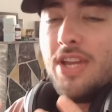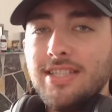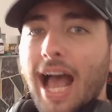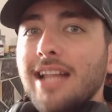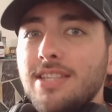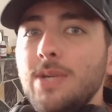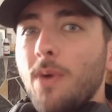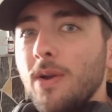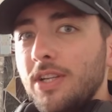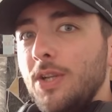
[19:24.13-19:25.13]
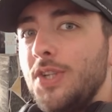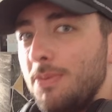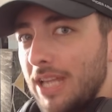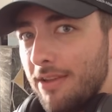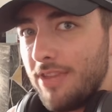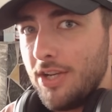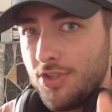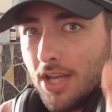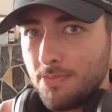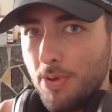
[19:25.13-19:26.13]
These anti-woke YouTubers, if they
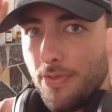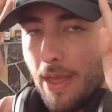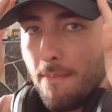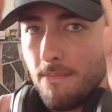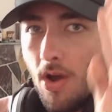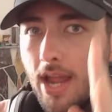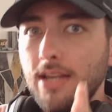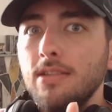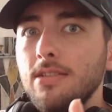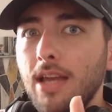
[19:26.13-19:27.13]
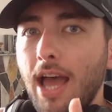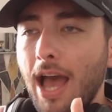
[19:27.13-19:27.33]
just put their mind